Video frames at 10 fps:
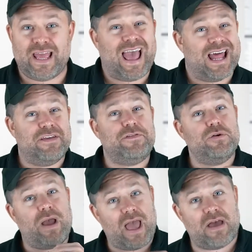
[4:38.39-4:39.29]
And if you
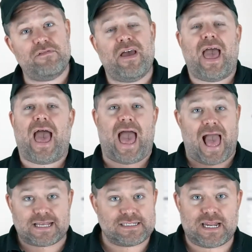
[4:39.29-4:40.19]
have
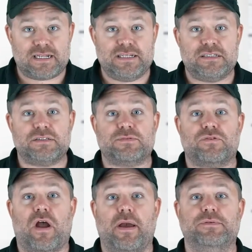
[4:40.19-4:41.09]
accidentally
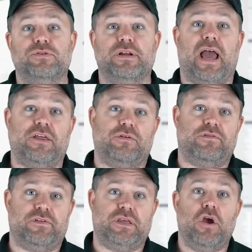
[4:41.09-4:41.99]
subscribed to an annual
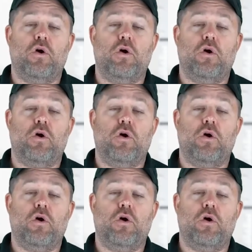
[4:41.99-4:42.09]
fee,